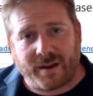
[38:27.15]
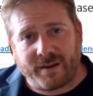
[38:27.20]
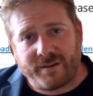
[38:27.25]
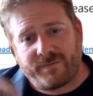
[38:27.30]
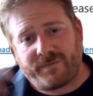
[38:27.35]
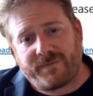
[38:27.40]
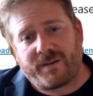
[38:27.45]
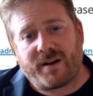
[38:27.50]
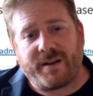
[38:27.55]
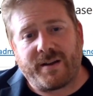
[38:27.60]
And
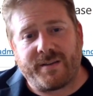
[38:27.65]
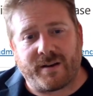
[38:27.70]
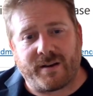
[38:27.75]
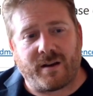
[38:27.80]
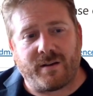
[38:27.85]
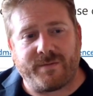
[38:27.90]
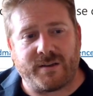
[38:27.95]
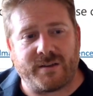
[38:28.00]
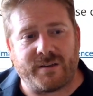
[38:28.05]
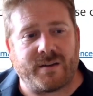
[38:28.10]
you find that
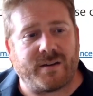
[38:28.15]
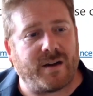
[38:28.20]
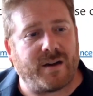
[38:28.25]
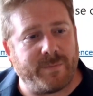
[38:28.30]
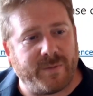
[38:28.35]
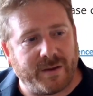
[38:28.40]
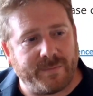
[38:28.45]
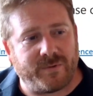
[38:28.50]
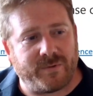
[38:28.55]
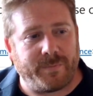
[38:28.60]
over
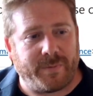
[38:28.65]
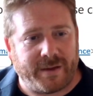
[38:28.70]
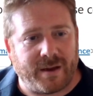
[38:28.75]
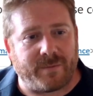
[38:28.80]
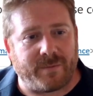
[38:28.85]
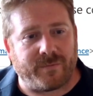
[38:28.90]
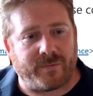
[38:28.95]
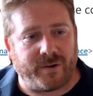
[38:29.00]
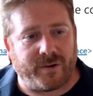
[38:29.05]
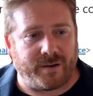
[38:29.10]
time, people
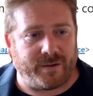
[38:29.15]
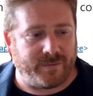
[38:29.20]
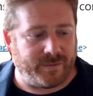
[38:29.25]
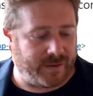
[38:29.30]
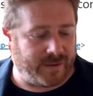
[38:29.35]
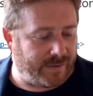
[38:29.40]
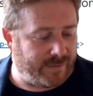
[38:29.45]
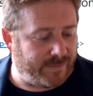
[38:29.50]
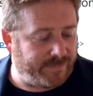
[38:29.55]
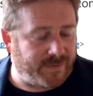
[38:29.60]
become really,
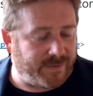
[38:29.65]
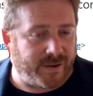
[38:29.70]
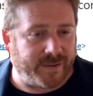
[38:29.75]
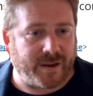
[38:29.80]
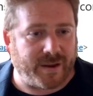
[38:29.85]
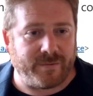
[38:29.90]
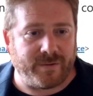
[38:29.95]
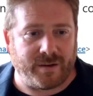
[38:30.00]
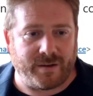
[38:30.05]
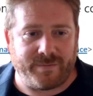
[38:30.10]
they find
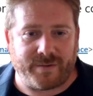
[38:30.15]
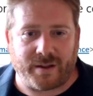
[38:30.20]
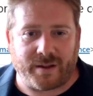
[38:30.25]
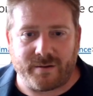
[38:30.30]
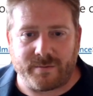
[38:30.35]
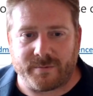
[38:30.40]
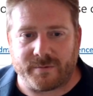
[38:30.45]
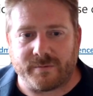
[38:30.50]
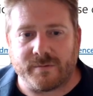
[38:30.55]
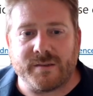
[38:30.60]
that really
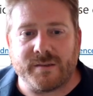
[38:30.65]
valuable.